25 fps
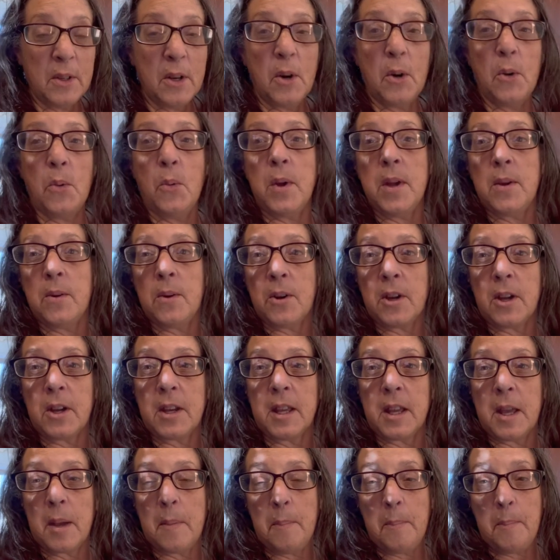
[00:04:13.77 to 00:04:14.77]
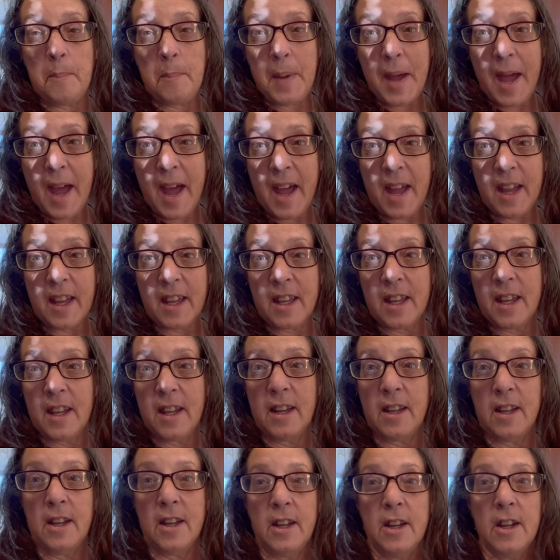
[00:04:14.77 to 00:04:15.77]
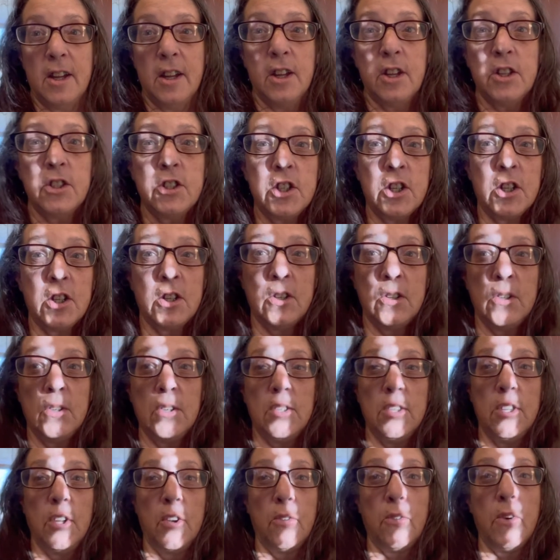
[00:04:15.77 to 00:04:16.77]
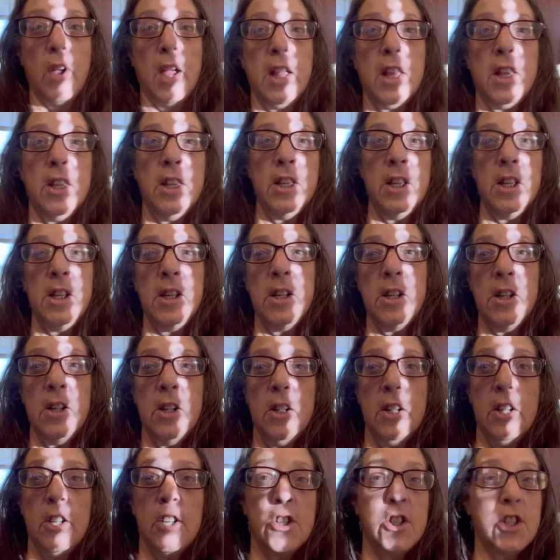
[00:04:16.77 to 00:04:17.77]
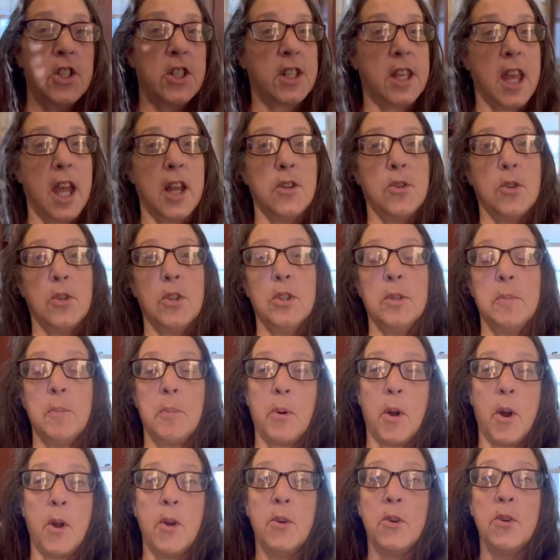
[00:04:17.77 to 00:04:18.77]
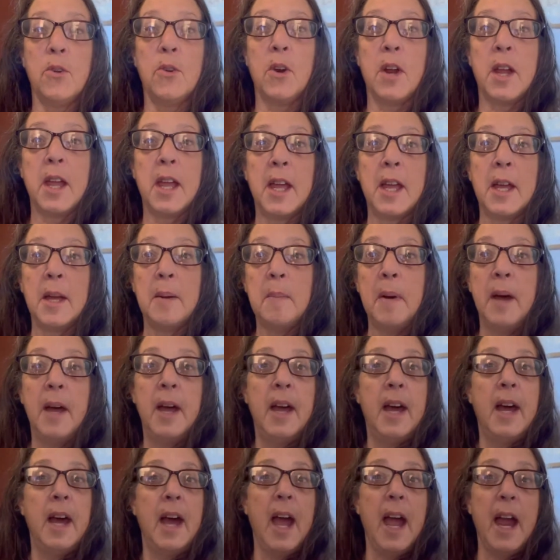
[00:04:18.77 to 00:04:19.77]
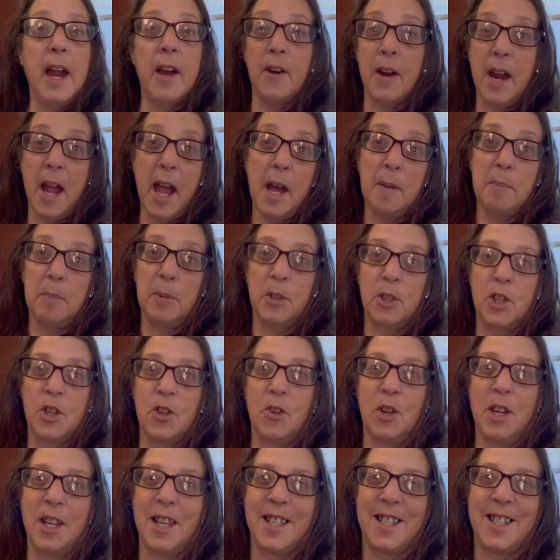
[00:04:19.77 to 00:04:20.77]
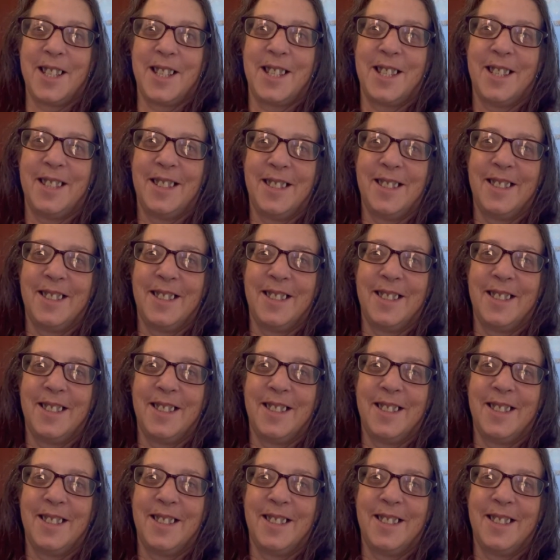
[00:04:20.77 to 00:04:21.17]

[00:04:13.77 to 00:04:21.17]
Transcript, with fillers: We are gonna get back to the regularly scheduled program, our apple treats.